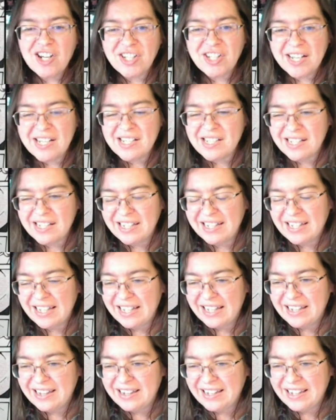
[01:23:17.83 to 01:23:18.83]

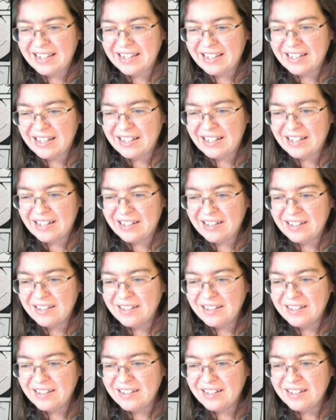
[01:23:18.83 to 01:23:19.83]
in the,
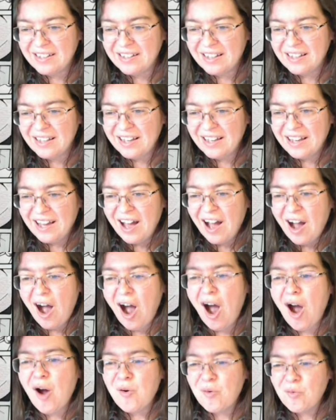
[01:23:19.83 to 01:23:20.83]

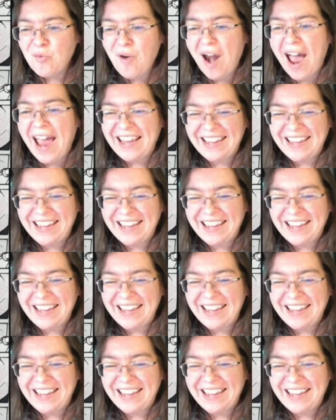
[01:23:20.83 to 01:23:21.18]
oh, right.